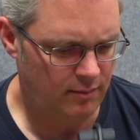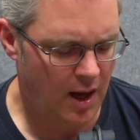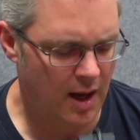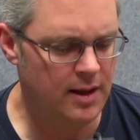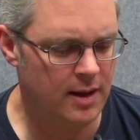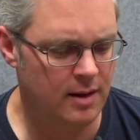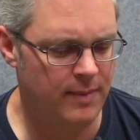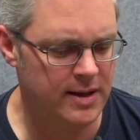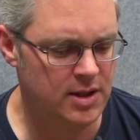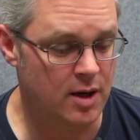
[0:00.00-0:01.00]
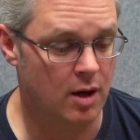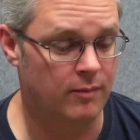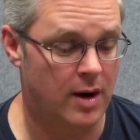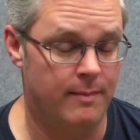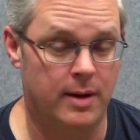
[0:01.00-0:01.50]
and basically he got
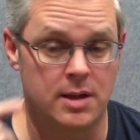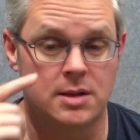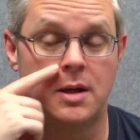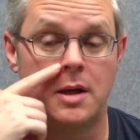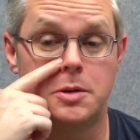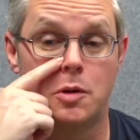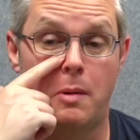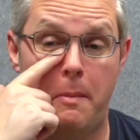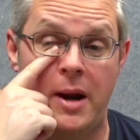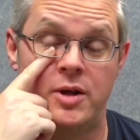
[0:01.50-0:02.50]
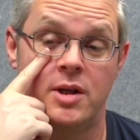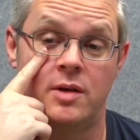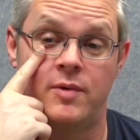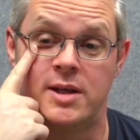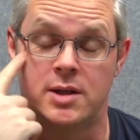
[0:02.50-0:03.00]
them round because it's all about managing
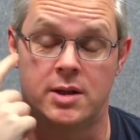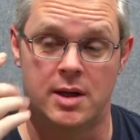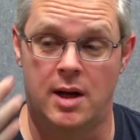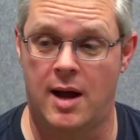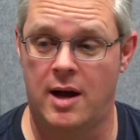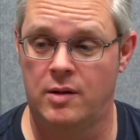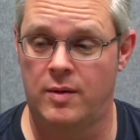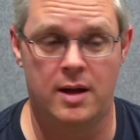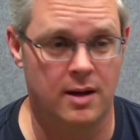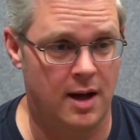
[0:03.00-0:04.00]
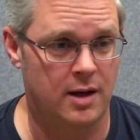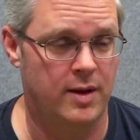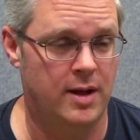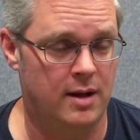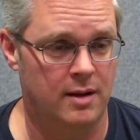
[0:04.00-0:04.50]
the risks and how do we
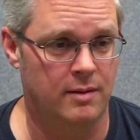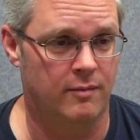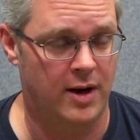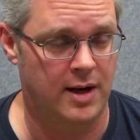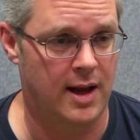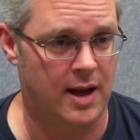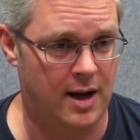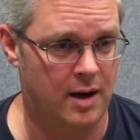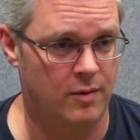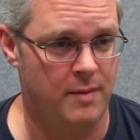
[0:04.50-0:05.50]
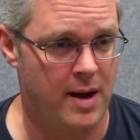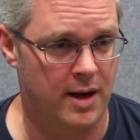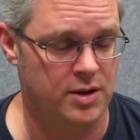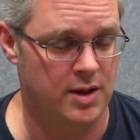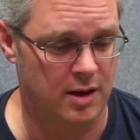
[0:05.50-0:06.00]
regulate and how do we
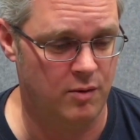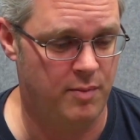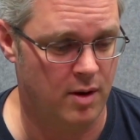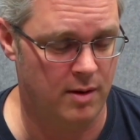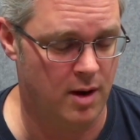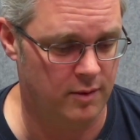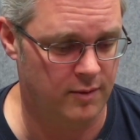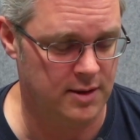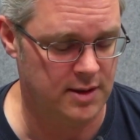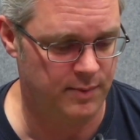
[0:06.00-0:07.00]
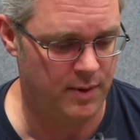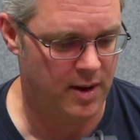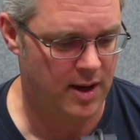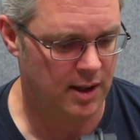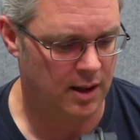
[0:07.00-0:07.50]
manage and how do we put up guardrails? That's per
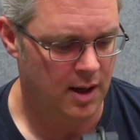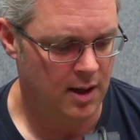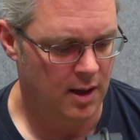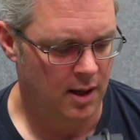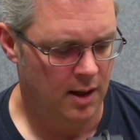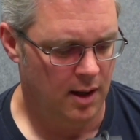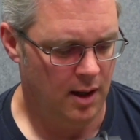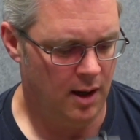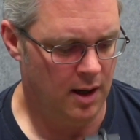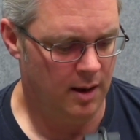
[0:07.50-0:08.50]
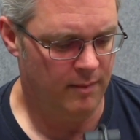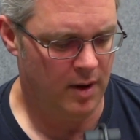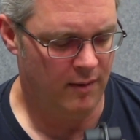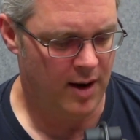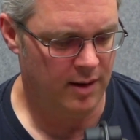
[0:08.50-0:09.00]
my headline
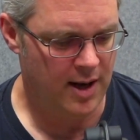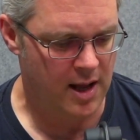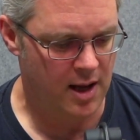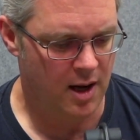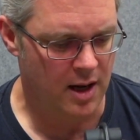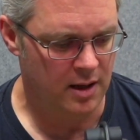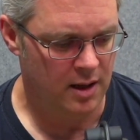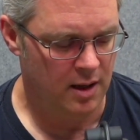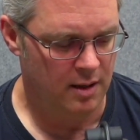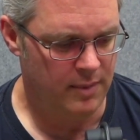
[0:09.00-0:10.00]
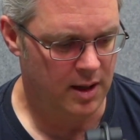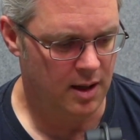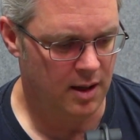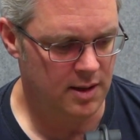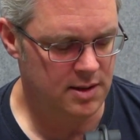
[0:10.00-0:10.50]
around AI
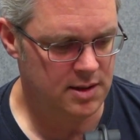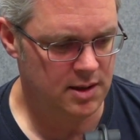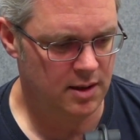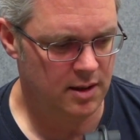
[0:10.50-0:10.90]
because